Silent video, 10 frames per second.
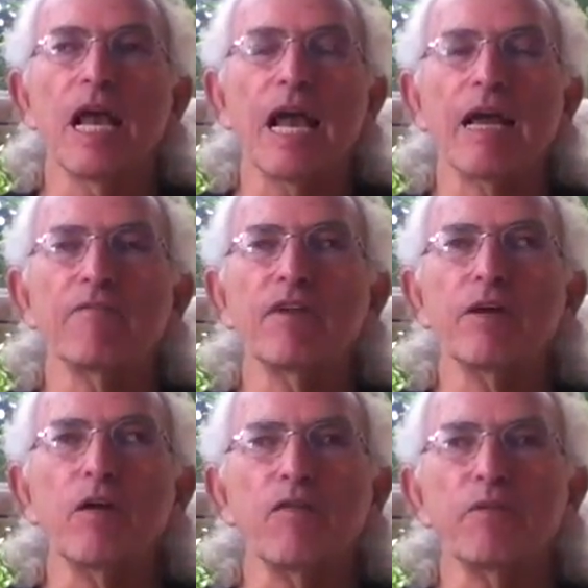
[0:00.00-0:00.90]
And
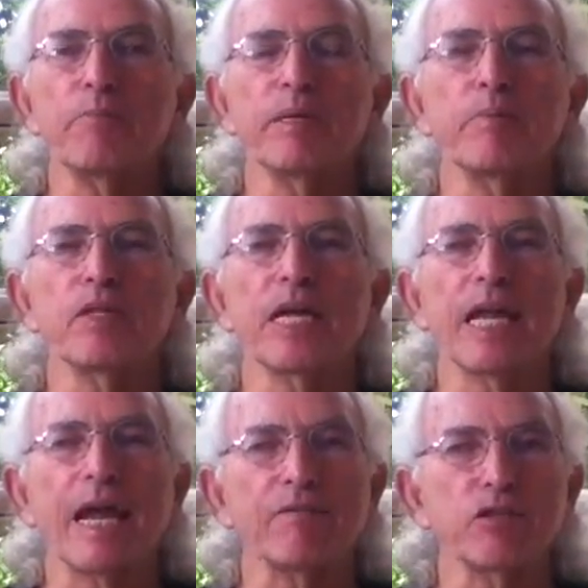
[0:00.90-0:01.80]
very often people that
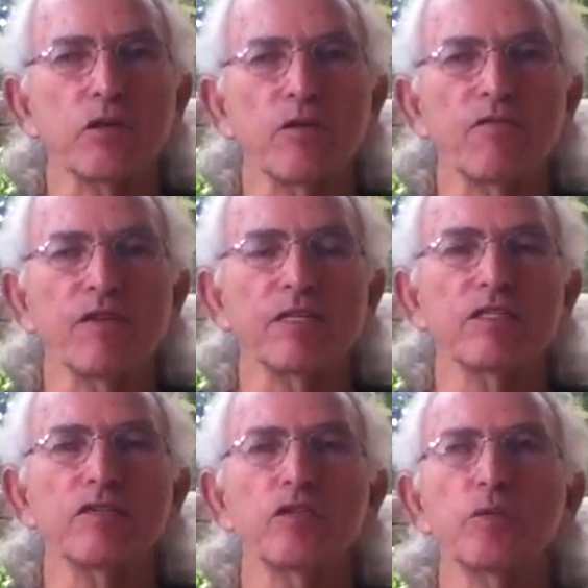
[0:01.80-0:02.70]
have short
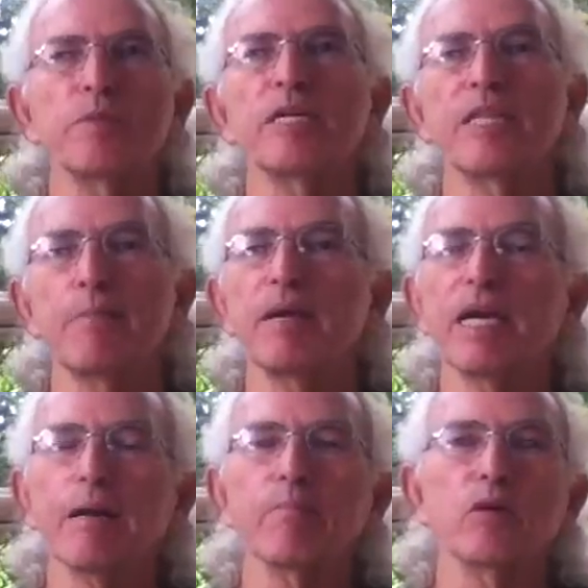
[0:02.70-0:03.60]
fingers of Jupiter, they
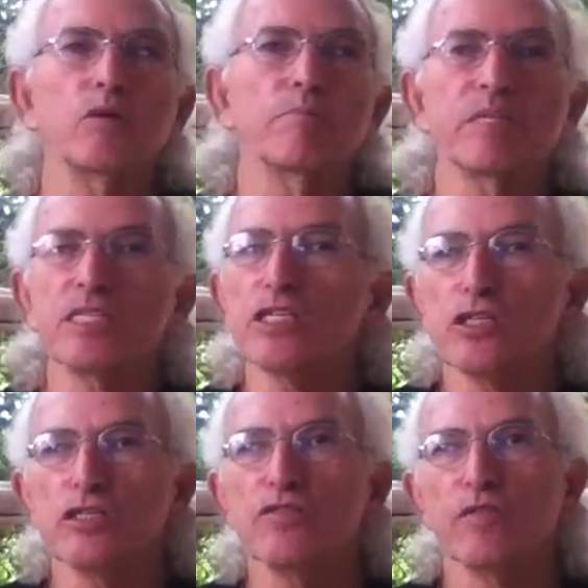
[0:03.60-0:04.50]
become good
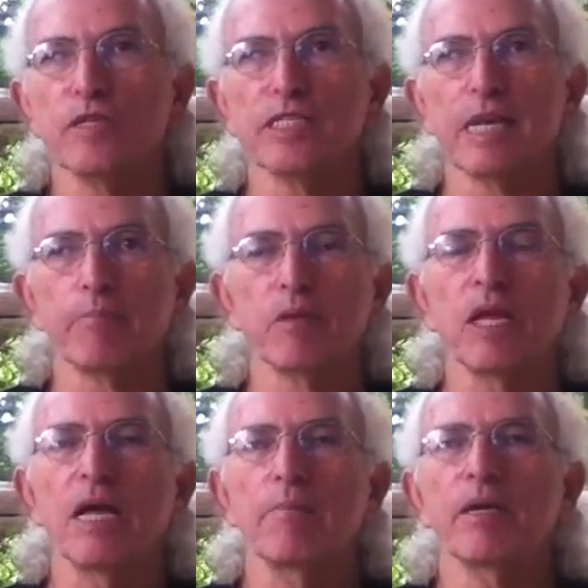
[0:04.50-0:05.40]
musicians, for example.
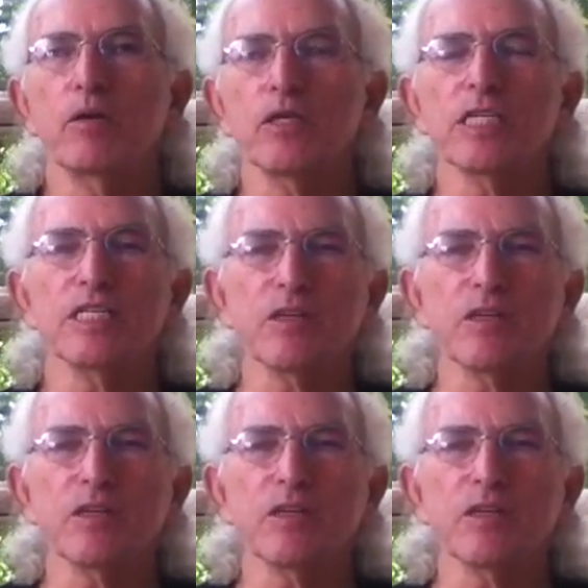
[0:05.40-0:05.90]
Because